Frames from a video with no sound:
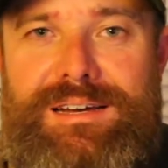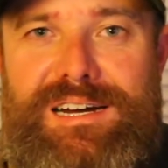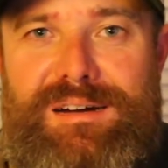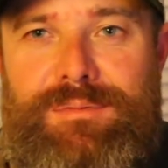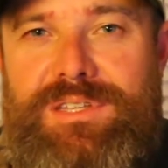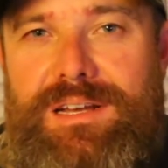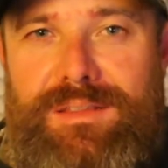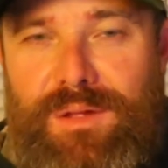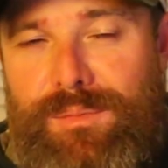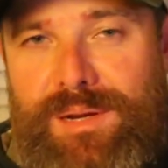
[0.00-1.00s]
We'll talk a
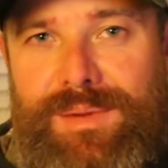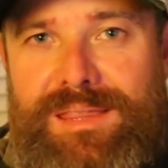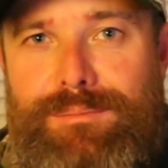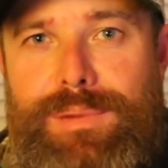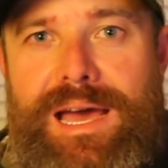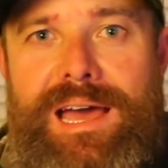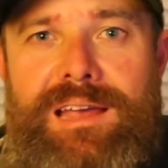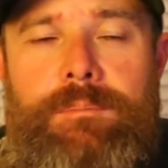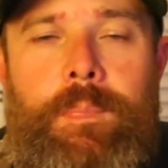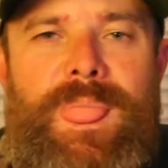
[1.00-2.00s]
little bit about the bag,